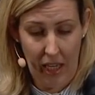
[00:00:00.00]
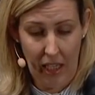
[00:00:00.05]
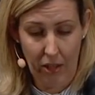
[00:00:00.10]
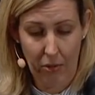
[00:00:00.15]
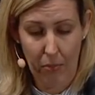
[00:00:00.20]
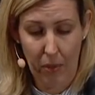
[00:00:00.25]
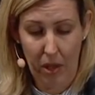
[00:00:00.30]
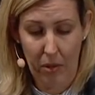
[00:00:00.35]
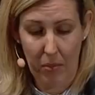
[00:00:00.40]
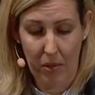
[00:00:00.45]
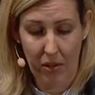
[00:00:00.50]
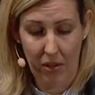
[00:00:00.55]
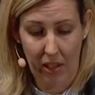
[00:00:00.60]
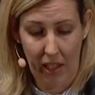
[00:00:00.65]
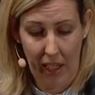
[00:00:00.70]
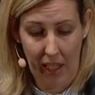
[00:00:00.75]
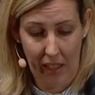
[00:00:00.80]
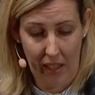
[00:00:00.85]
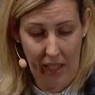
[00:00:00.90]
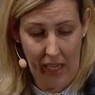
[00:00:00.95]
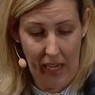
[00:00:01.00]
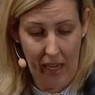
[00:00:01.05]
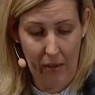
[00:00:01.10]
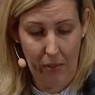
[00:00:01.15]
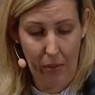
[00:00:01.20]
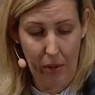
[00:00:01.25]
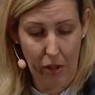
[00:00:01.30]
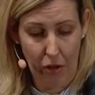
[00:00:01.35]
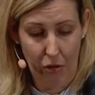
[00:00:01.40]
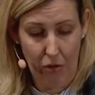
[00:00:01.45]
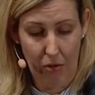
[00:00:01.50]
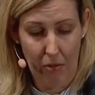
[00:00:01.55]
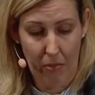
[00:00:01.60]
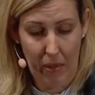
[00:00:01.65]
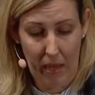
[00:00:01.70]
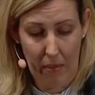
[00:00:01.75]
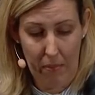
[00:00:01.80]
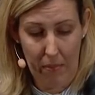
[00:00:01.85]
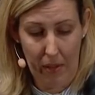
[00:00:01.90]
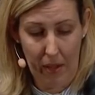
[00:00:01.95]
It's moments like that when you
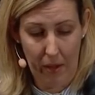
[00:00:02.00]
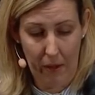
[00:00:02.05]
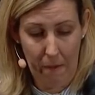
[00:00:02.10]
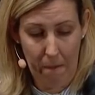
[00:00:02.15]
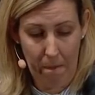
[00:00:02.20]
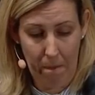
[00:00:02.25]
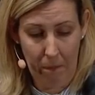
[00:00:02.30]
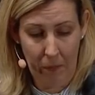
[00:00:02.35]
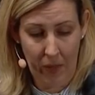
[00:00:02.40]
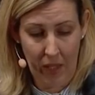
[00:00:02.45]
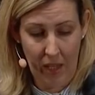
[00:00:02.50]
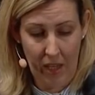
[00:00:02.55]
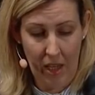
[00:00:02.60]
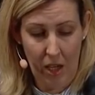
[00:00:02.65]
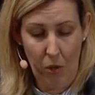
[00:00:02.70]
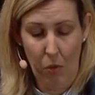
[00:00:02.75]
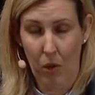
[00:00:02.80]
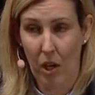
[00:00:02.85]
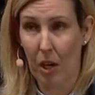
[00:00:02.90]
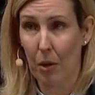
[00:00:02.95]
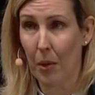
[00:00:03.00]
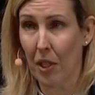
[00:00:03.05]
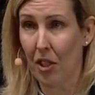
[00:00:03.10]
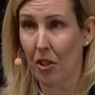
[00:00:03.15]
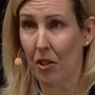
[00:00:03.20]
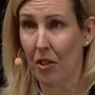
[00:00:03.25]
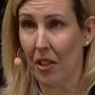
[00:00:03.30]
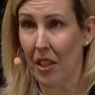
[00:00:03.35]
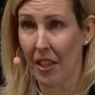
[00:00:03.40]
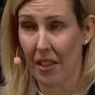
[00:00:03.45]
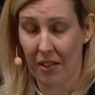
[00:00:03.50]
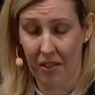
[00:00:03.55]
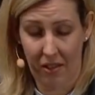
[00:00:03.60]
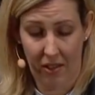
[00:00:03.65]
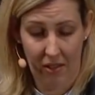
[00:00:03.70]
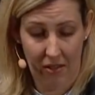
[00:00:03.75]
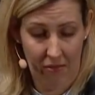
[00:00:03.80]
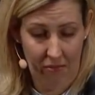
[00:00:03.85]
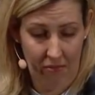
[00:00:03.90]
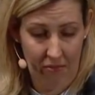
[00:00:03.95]
remember why we do
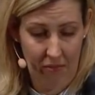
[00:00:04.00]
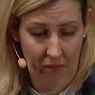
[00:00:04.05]
this.